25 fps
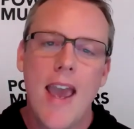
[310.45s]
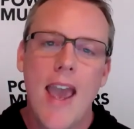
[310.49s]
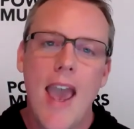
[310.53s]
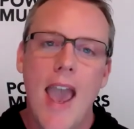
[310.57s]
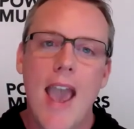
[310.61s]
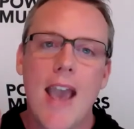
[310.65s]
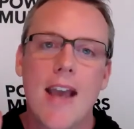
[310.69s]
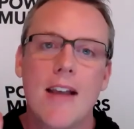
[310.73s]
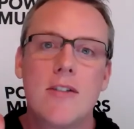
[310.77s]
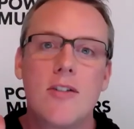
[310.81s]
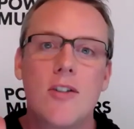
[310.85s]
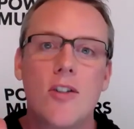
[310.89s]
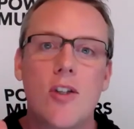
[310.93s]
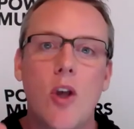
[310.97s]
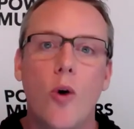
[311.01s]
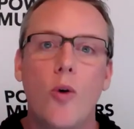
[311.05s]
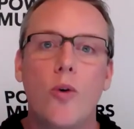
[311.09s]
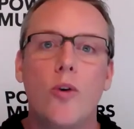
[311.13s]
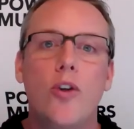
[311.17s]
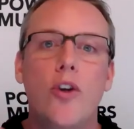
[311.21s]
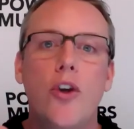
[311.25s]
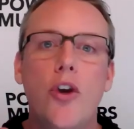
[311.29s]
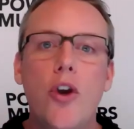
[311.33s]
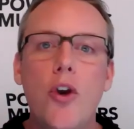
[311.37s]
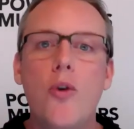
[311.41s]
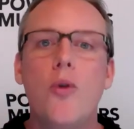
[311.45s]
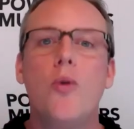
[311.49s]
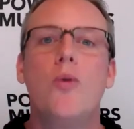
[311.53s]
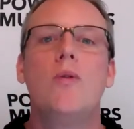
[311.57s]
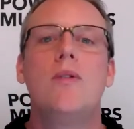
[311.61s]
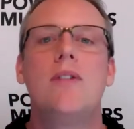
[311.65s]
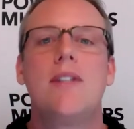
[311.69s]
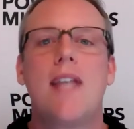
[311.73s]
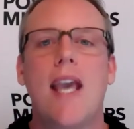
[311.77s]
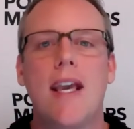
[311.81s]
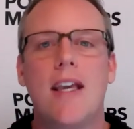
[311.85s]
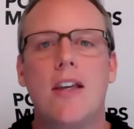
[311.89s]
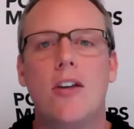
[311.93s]
And so you
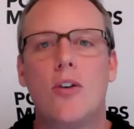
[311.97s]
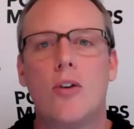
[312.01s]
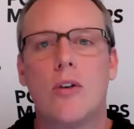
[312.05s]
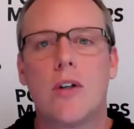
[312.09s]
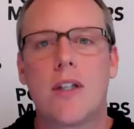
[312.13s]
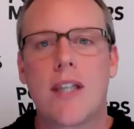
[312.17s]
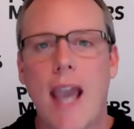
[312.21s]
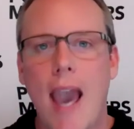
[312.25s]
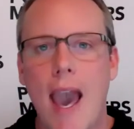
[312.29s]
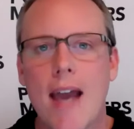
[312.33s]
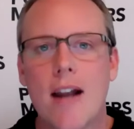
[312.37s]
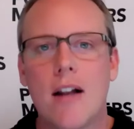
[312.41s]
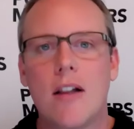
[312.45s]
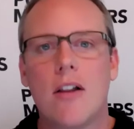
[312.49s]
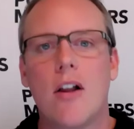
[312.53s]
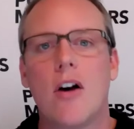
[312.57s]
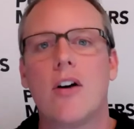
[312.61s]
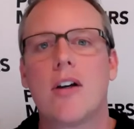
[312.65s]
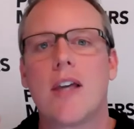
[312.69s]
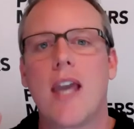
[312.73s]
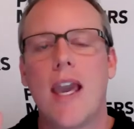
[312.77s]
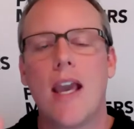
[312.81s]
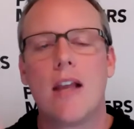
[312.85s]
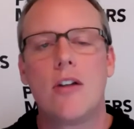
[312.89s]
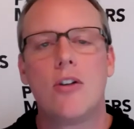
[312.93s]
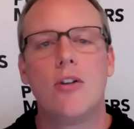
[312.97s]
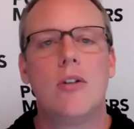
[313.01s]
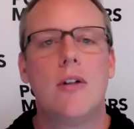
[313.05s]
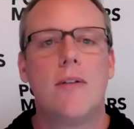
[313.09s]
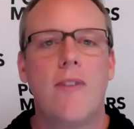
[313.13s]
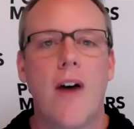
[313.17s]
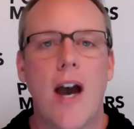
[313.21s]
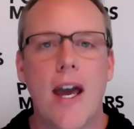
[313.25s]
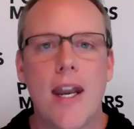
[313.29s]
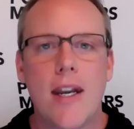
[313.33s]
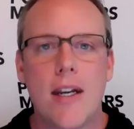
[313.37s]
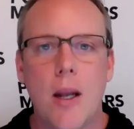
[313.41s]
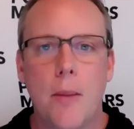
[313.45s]
take your catalog and you
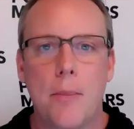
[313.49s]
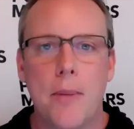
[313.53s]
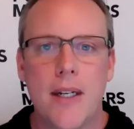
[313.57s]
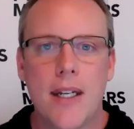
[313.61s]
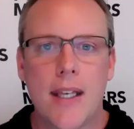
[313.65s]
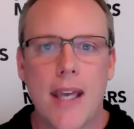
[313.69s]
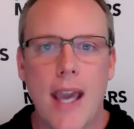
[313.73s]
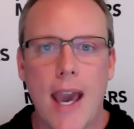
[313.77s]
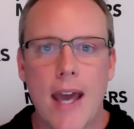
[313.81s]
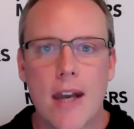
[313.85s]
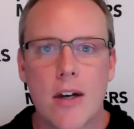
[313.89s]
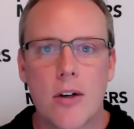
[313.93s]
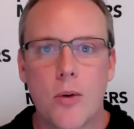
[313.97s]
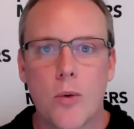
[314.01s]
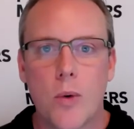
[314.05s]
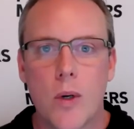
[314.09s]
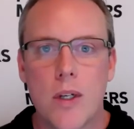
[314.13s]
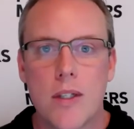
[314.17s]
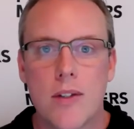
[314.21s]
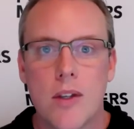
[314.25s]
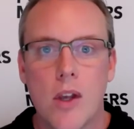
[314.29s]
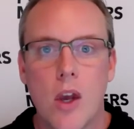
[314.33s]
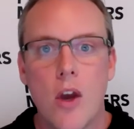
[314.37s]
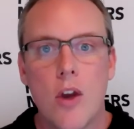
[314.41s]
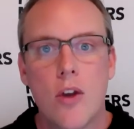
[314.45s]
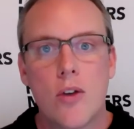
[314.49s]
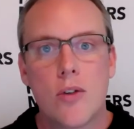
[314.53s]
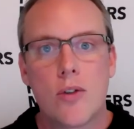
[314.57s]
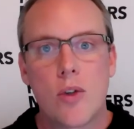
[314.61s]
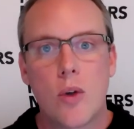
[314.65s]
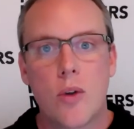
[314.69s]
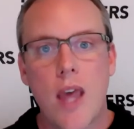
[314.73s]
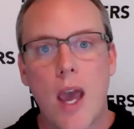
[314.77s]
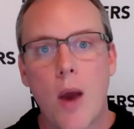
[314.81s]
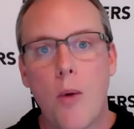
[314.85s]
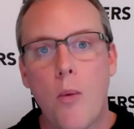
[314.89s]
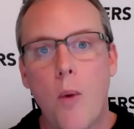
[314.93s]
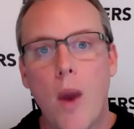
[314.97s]
divide it up into categories so
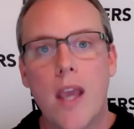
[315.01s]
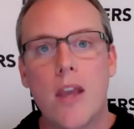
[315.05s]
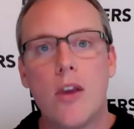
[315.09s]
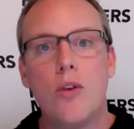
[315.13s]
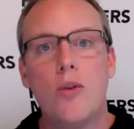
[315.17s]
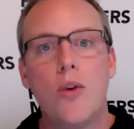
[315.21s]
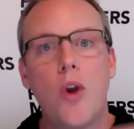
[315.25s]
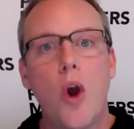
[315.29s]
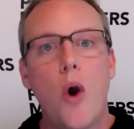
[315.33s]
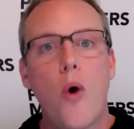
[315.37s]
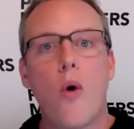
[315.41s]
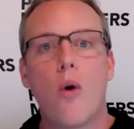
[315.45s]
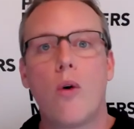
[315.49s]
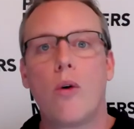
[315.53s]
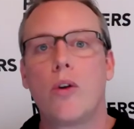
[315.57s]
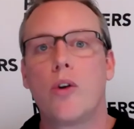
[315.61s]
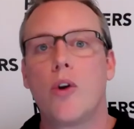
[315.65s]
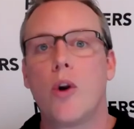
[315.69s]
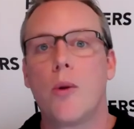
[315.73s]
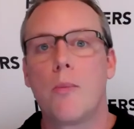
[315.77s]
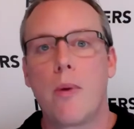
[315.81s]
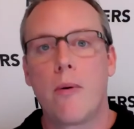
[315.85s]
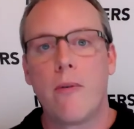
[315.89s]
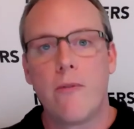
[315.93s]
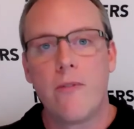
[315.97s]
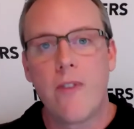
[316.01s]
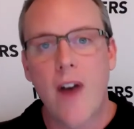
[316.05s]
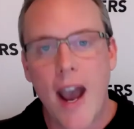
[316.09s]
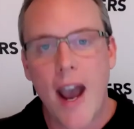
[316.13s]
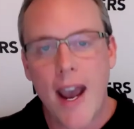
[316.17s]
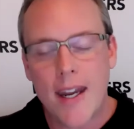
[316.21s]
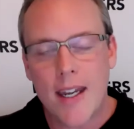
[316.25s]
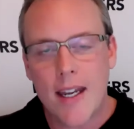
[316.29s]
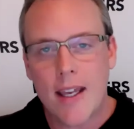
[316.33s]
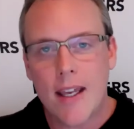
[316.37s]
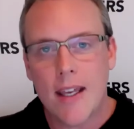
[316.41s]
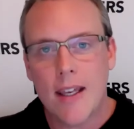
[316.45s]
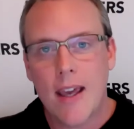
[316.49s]
that way you know you're
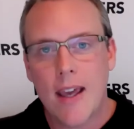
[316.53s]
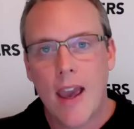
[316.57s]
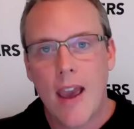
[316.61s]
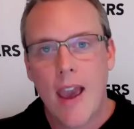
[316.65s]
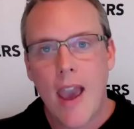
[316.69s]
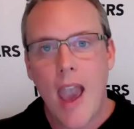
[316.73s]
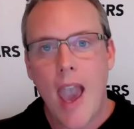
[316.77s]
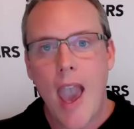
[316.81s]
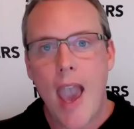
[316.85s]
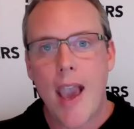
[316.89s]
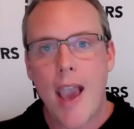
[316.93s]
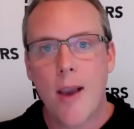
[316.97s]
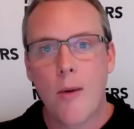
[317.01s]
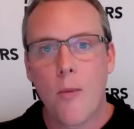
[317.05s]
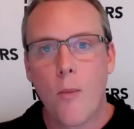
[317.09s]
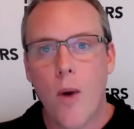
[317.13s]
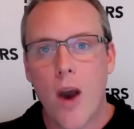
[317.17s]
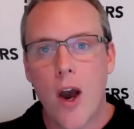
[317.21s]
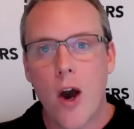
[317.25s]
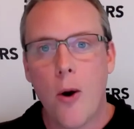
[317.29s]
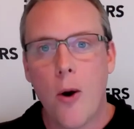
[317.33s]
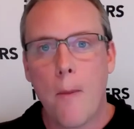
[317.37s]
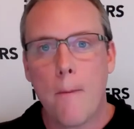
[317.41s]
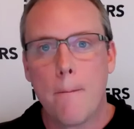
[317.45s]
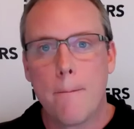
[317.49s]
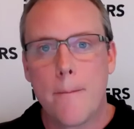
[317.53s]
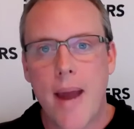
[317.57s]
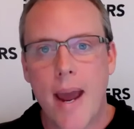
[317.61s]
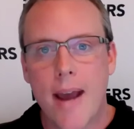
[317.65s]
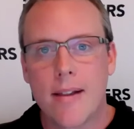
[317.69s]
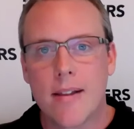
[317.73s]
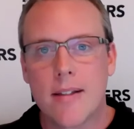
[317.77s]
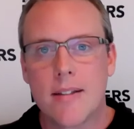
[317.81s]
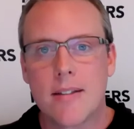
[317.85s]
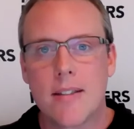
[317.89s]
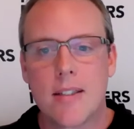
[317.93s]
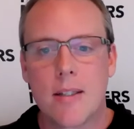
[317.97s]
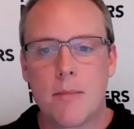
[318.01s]
providing a
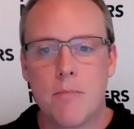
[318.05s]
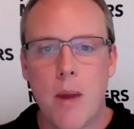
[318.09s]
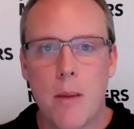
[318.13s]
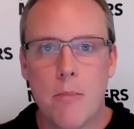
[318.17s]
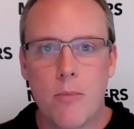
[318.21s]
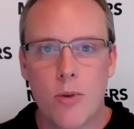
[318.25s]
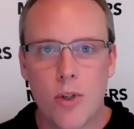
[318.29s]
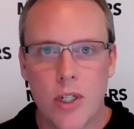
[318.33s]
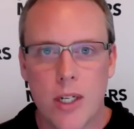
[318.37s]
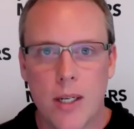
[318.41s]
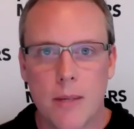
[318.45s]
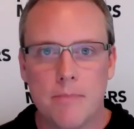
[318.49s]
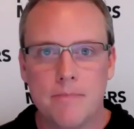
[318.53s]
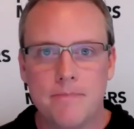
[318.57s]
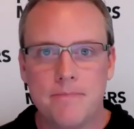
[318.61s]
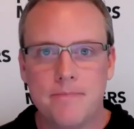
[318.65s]
well-balanced membership.